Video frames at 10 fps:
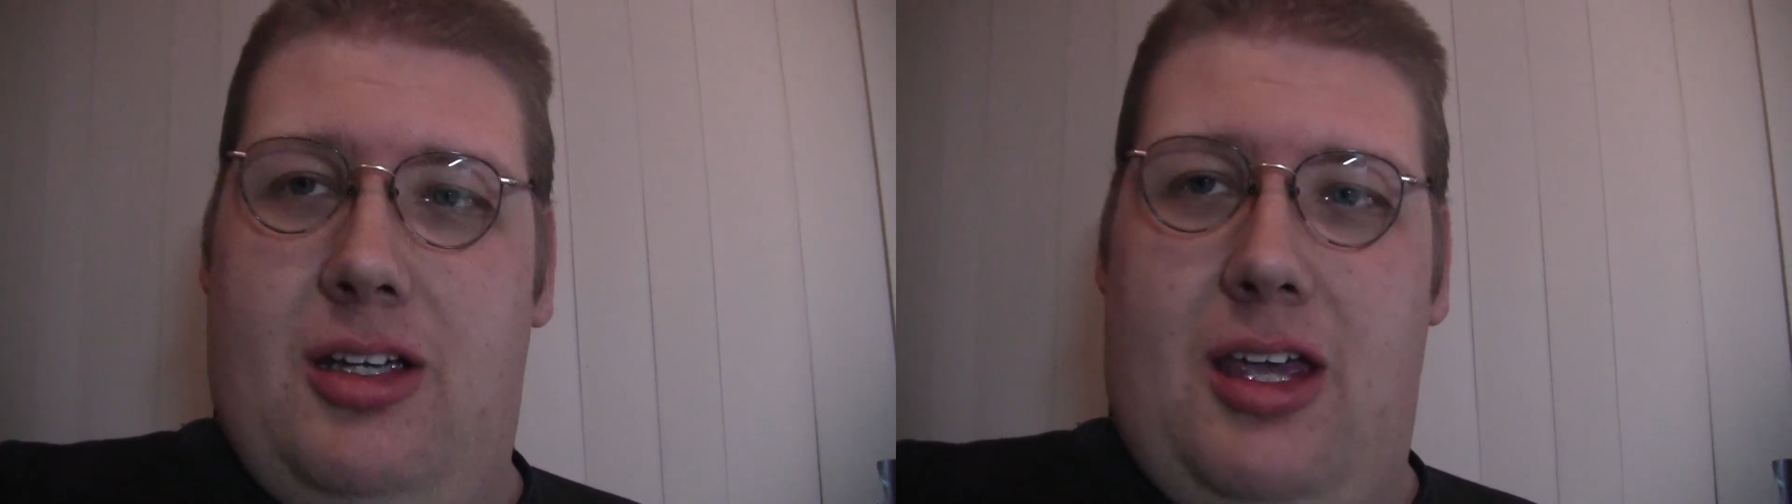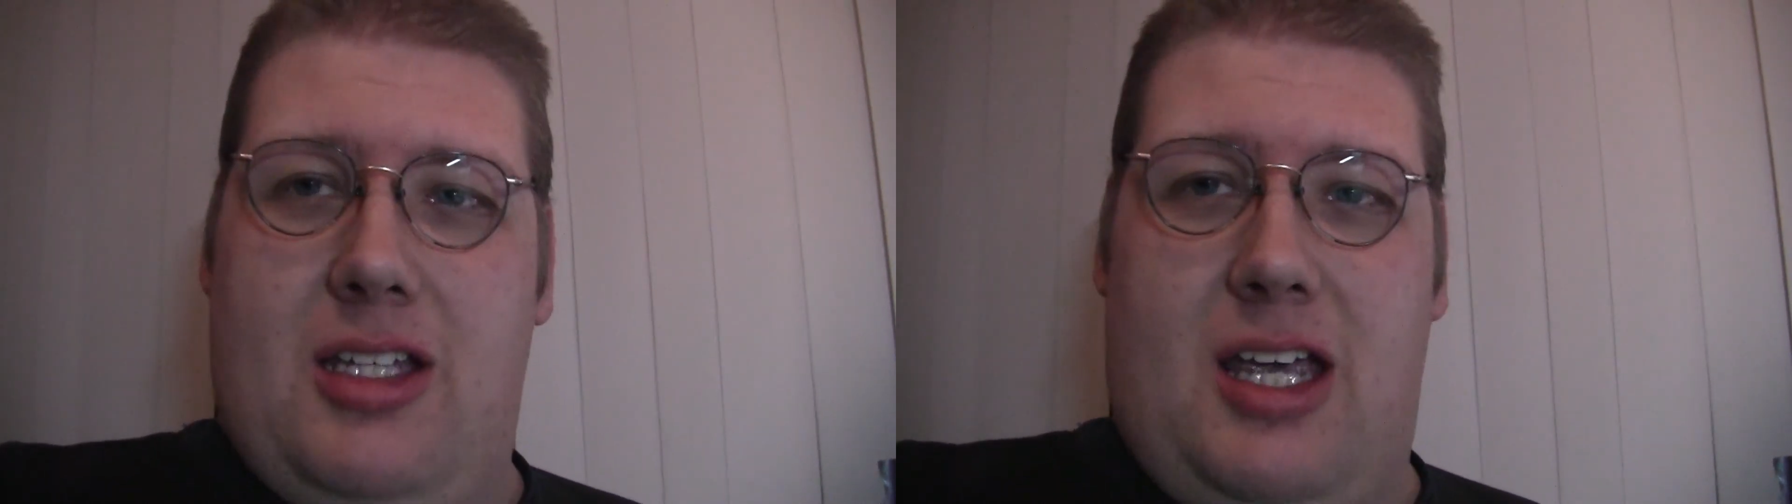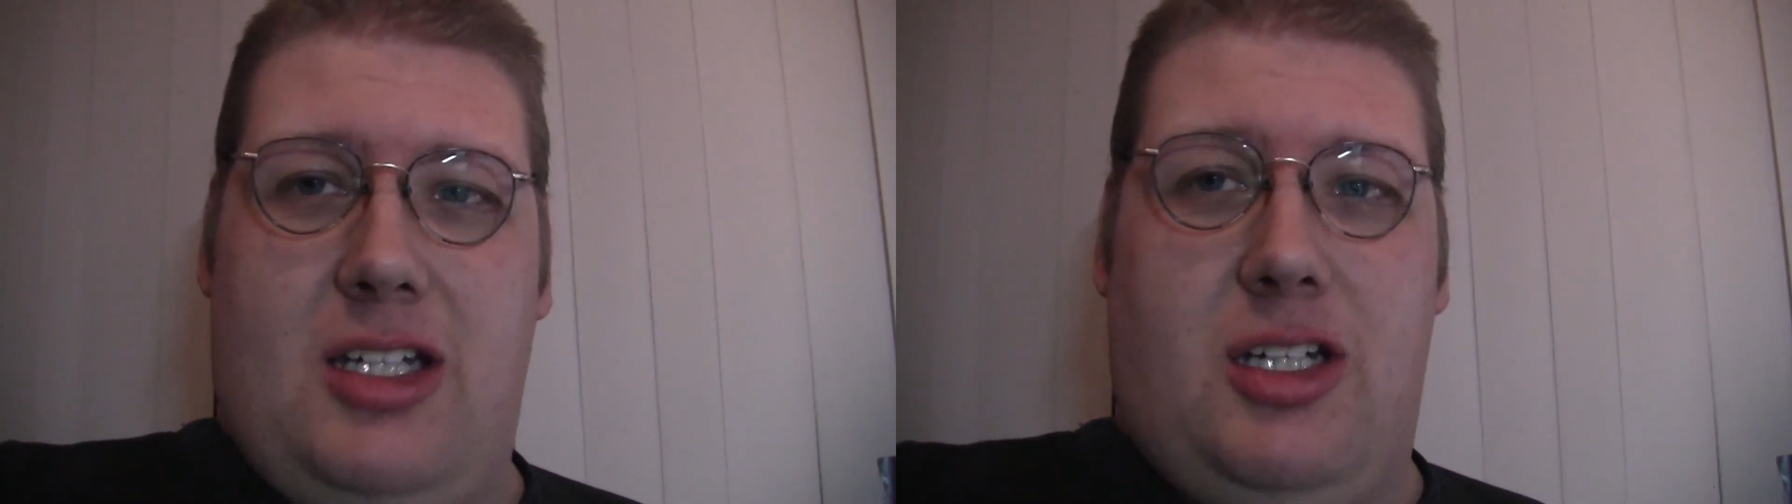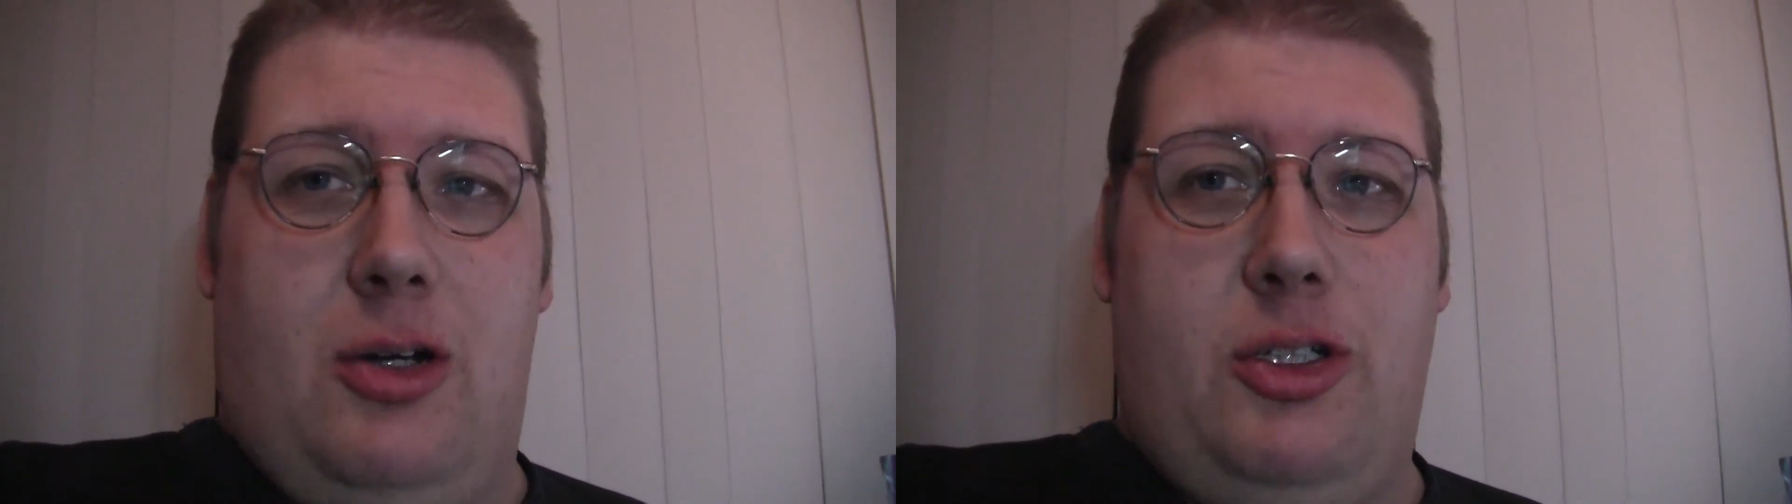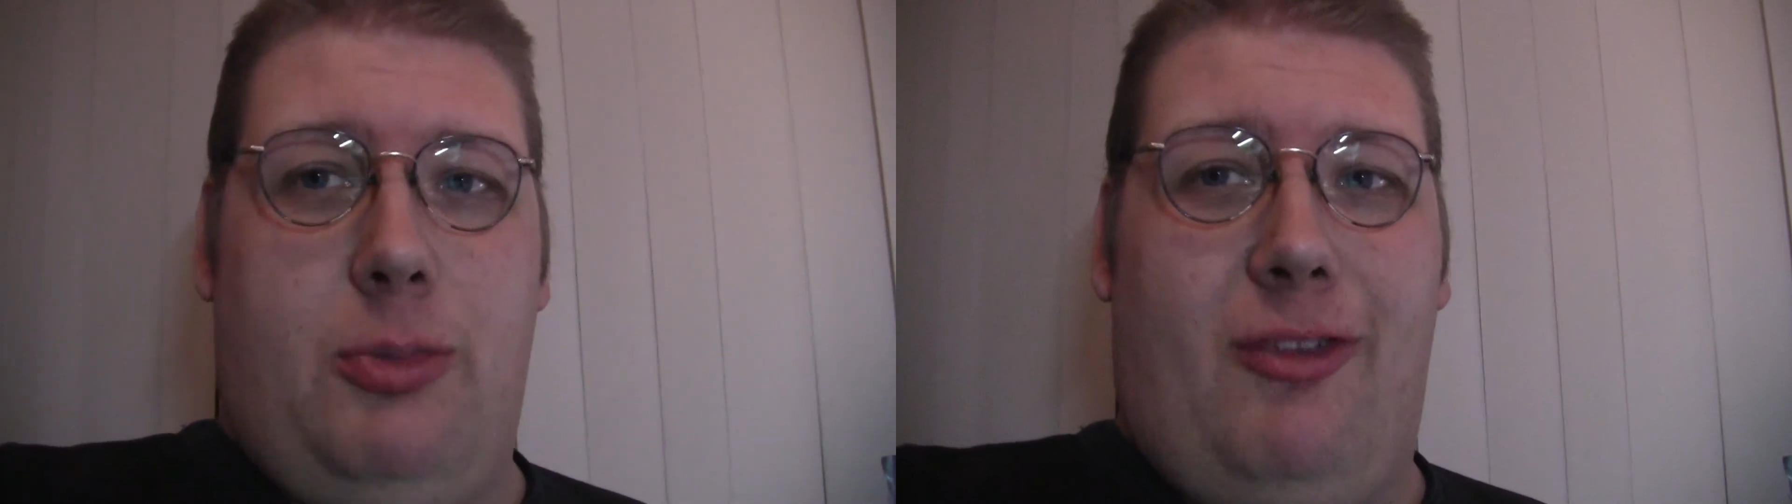as I
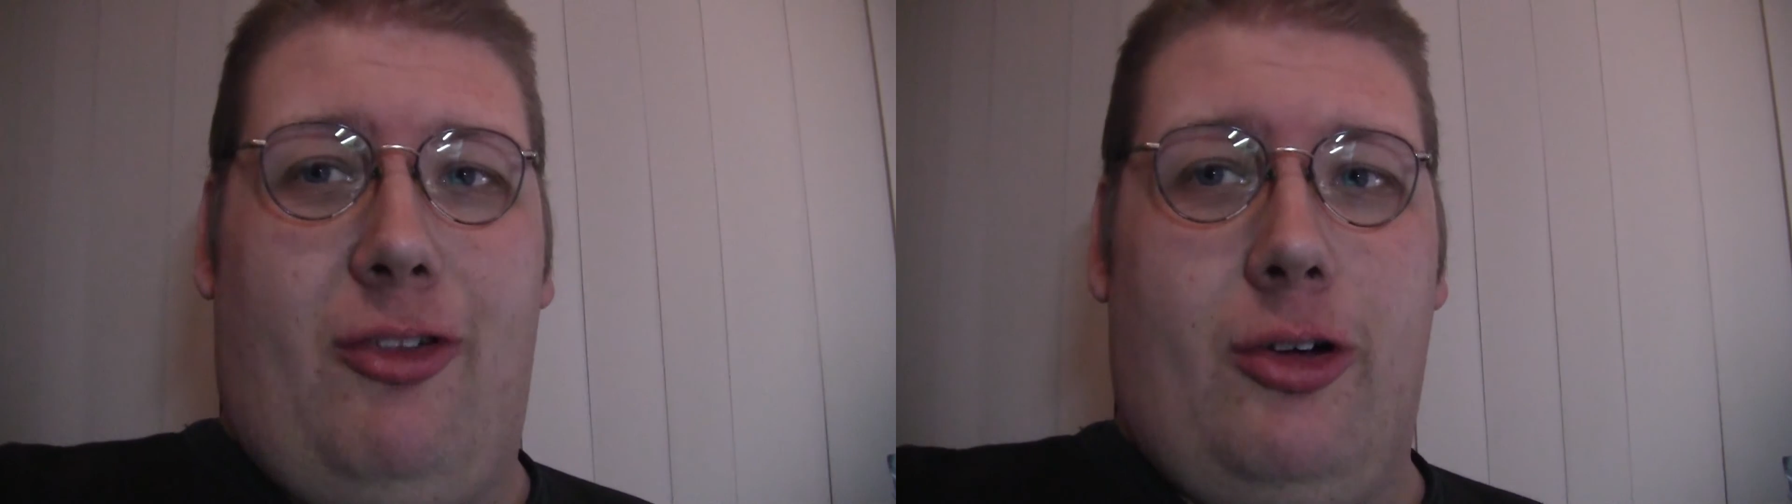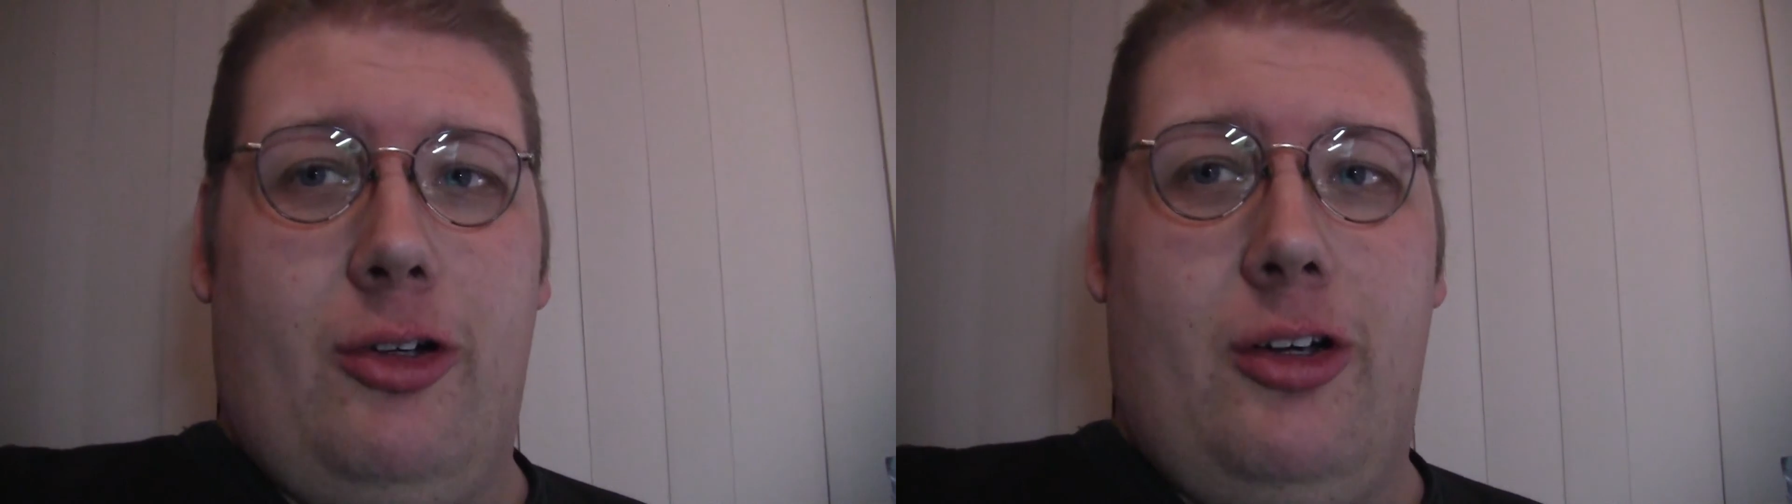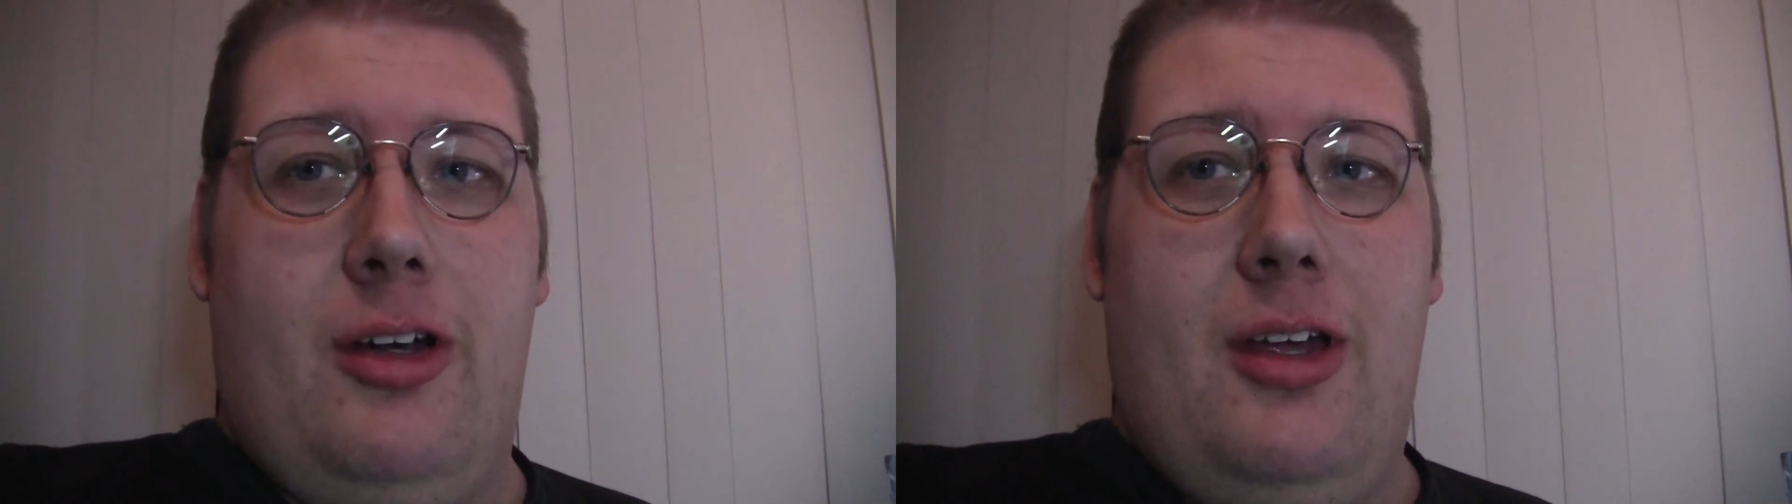showed you before.